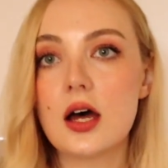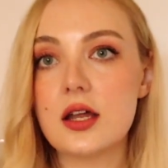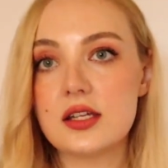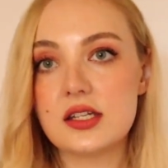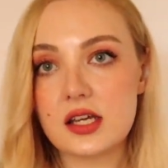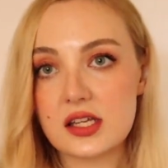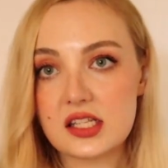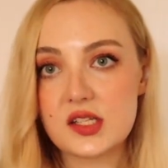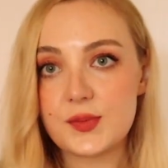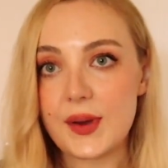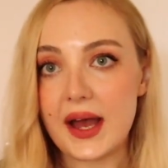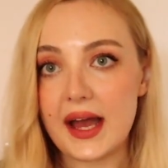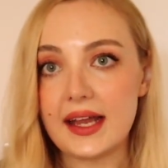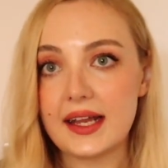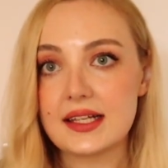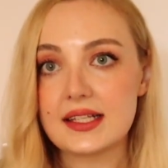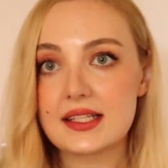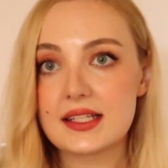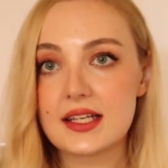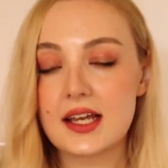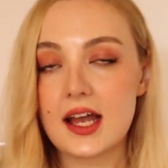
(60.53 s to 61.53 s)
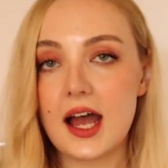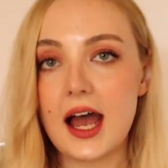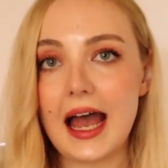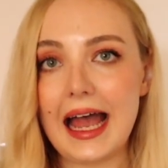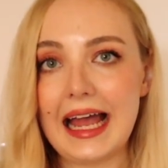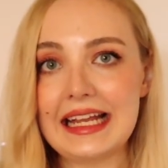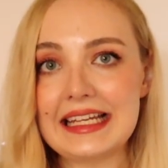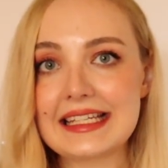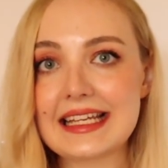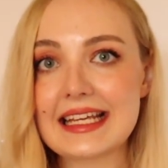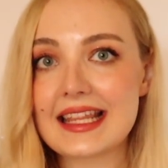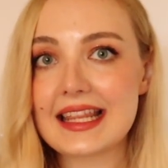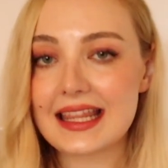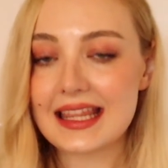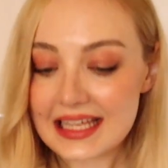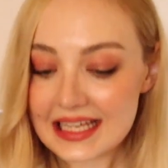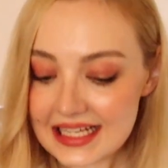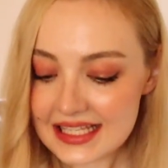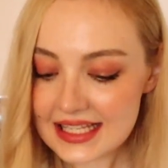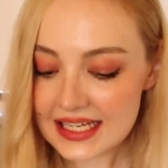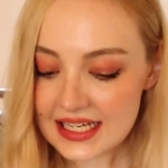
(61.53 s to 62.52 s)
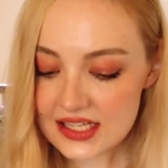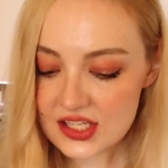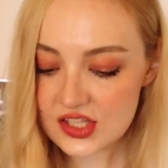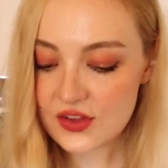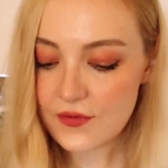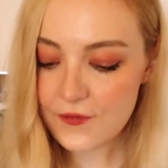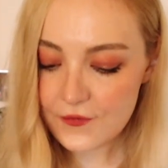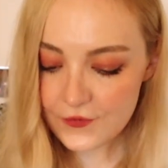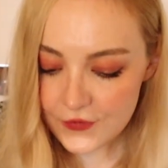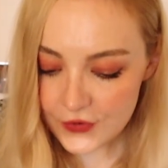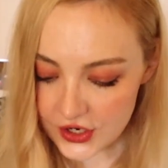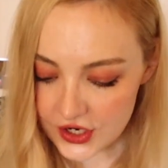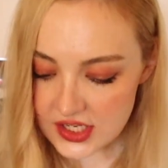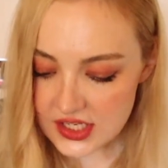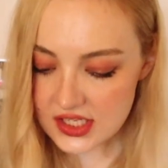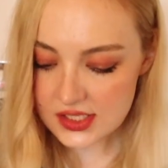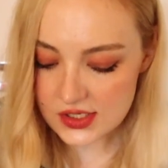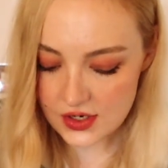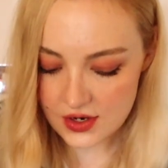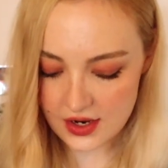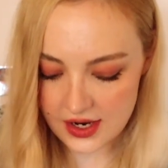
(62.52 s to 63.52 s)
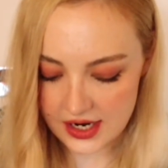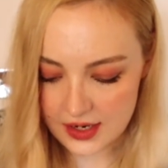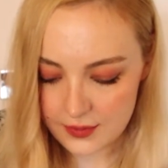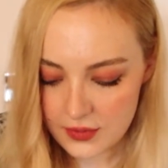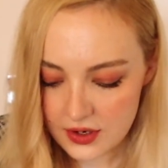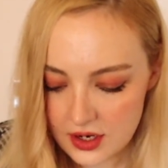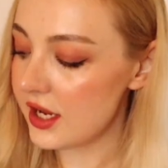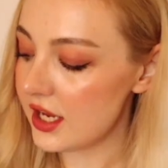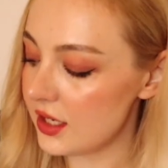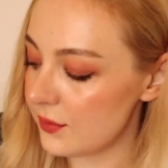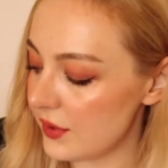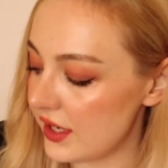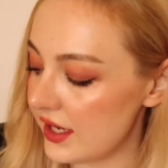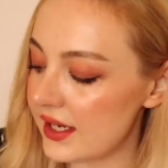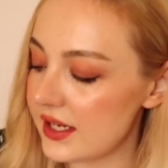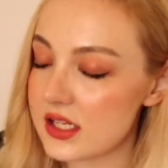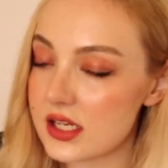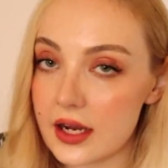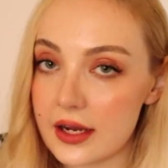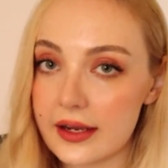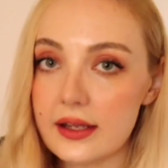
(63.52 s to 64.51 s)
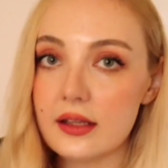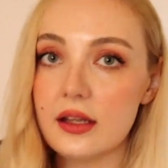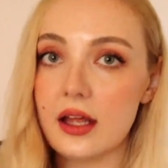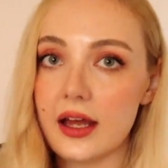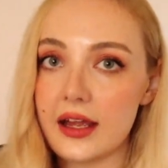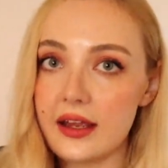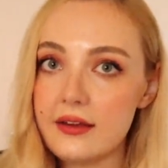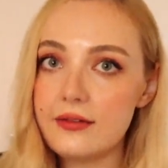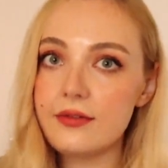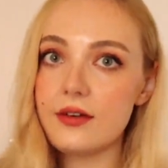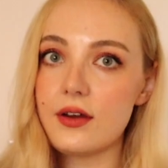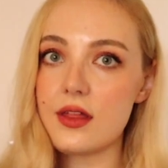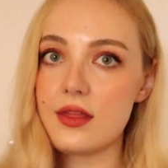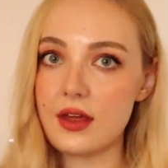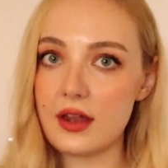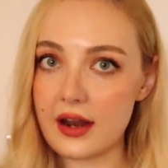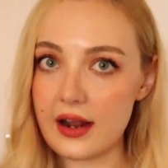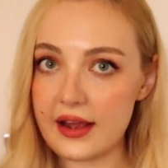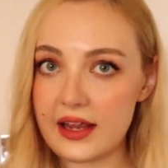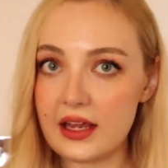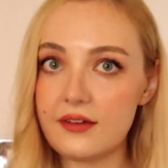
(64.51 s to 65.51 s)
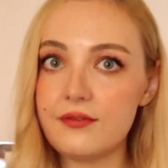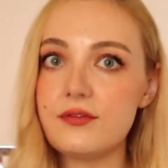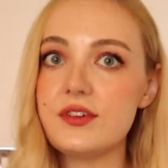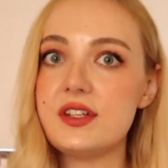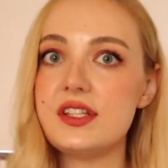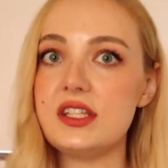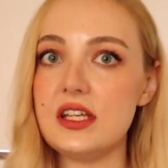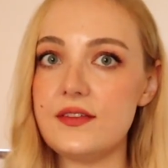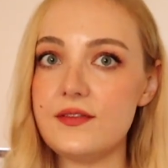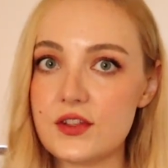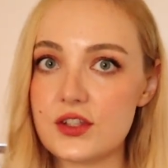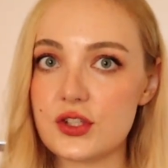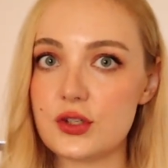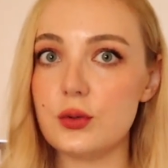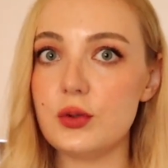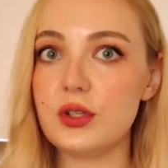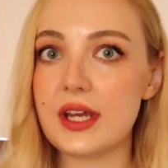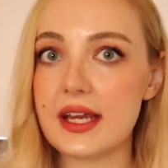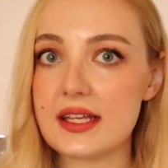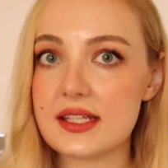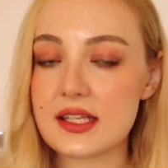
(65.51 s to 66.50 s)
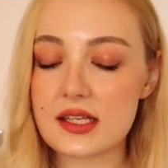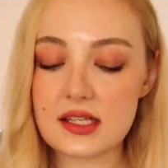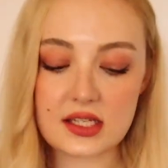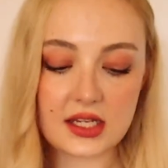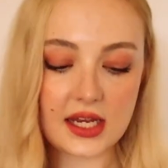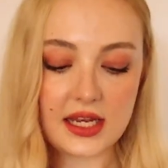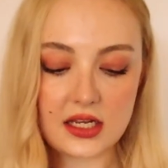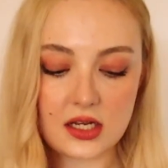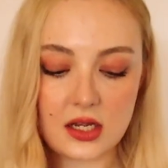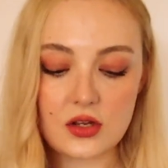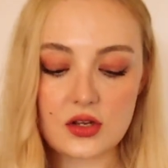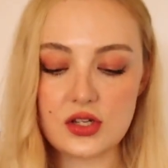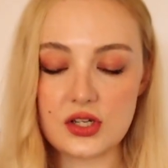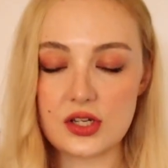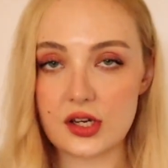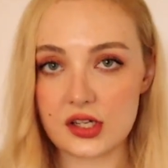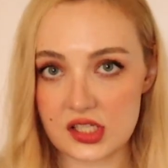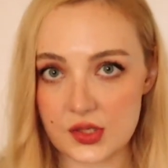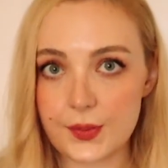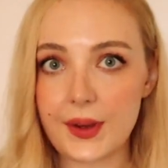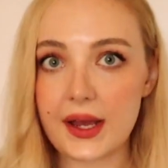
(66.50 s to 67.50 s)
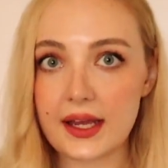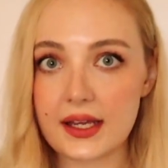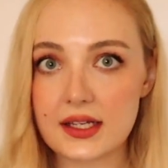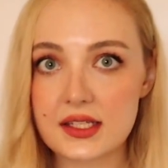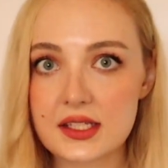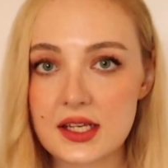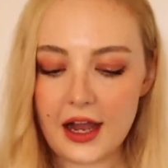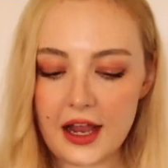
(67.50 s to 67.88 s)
dust bags. And this is the first time in my entire life that I have received suitcases in dust bags.